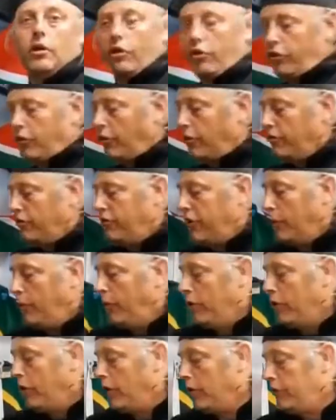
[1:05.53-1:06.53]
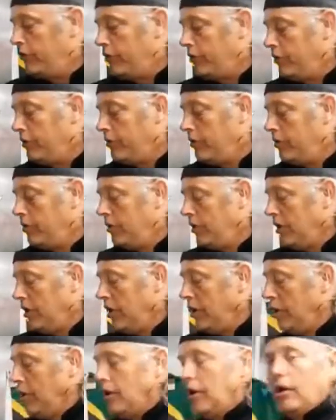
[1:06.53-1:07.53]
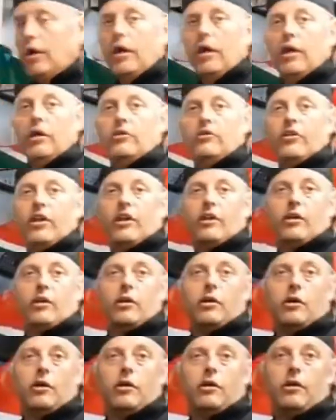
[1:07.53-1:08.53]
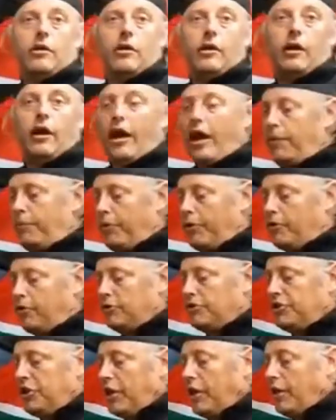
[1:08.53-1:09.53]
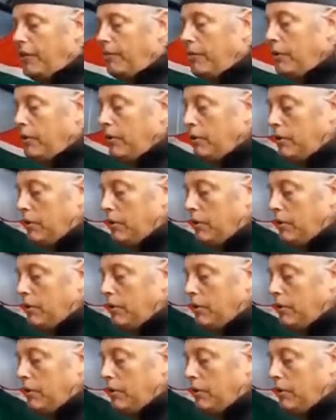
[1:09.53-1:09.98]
Third step you go to is take a apricot jam,